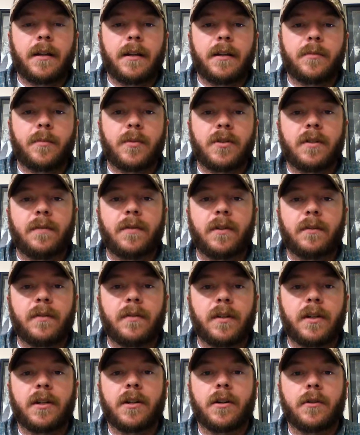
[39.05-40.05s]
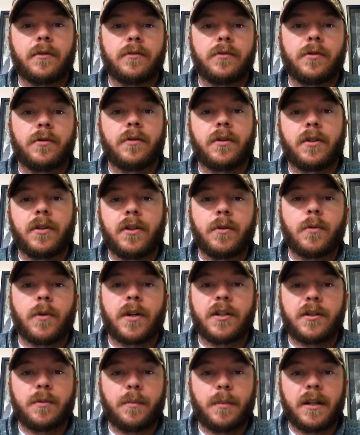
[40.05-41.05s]
a specific video to the
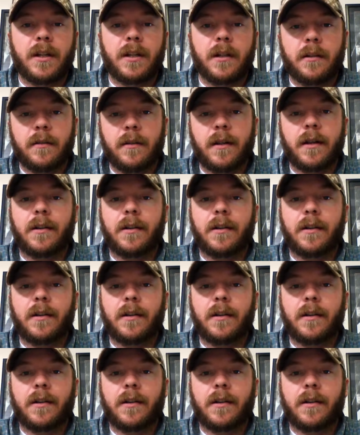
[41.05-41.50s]
UHP